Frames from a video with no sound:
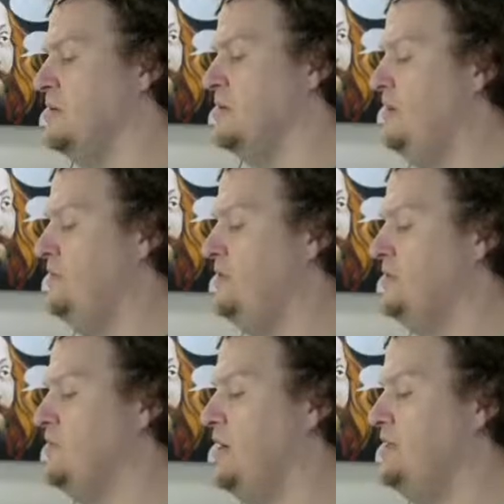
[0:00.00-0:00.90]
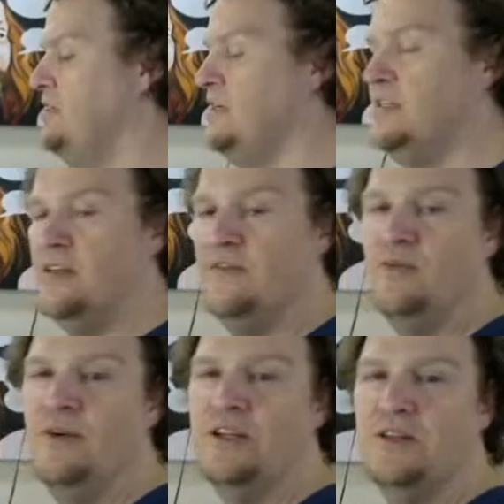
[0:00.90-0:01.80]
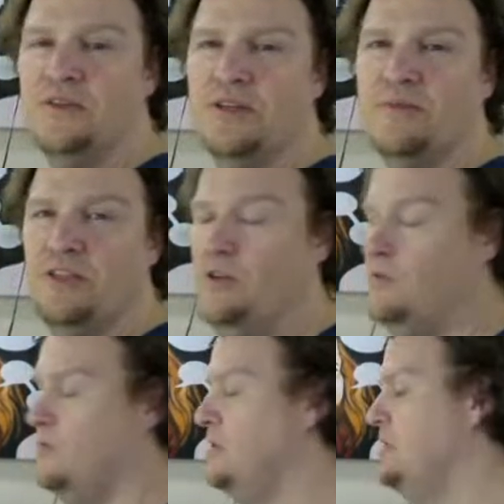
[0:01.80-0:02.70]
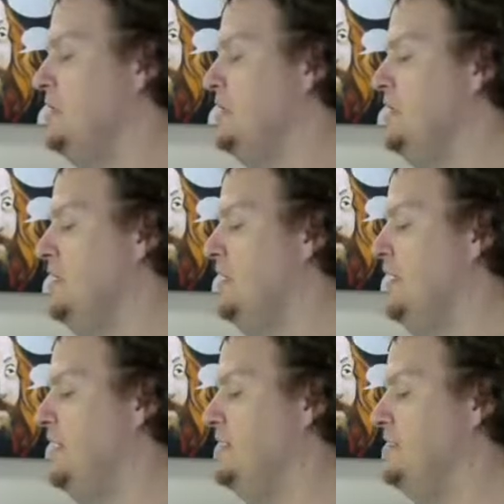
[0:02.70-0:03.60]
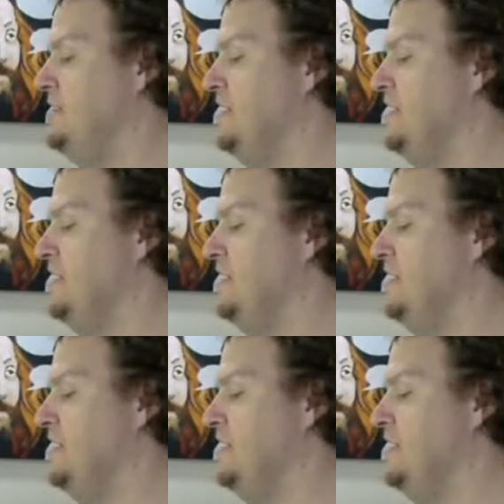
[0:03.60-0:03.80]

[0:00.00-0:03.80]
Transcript: Whoever's watching this, if you want to do some too, and